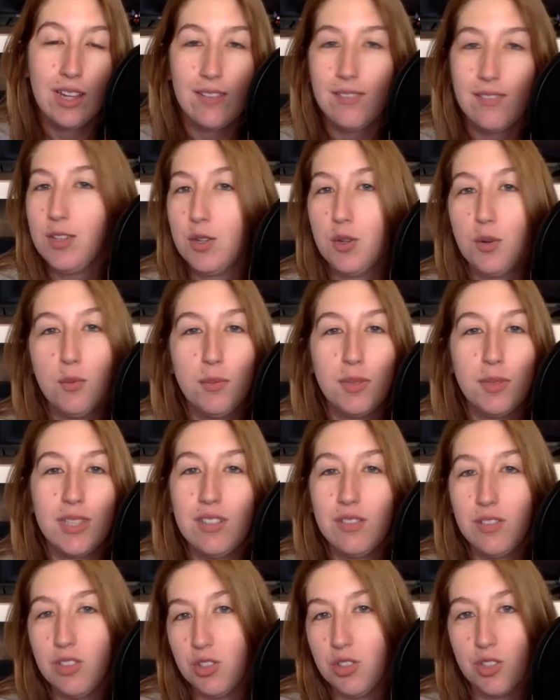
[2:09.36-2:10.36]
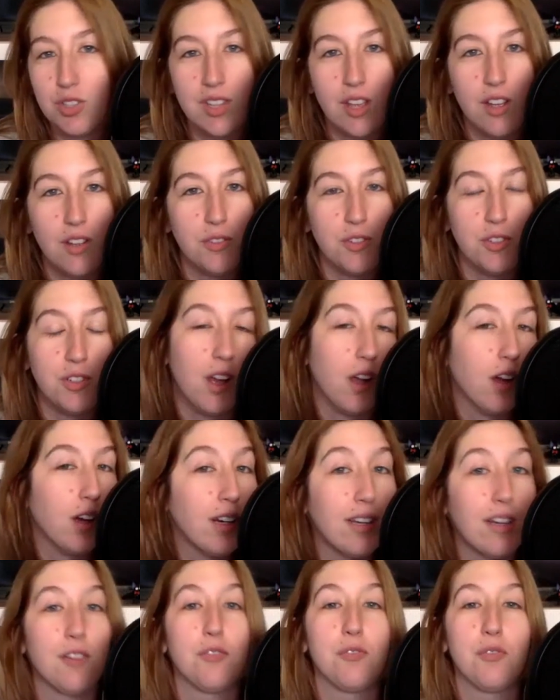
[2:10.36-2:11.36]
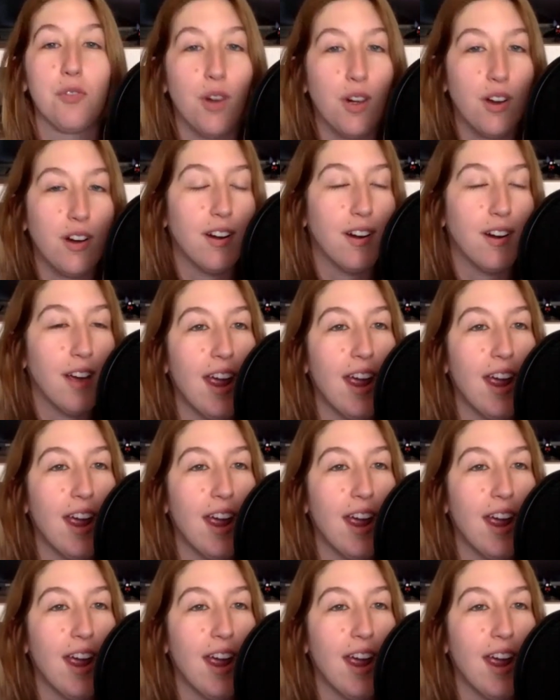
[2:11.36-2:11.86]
If you don't believe in yourself, you're not going to get far.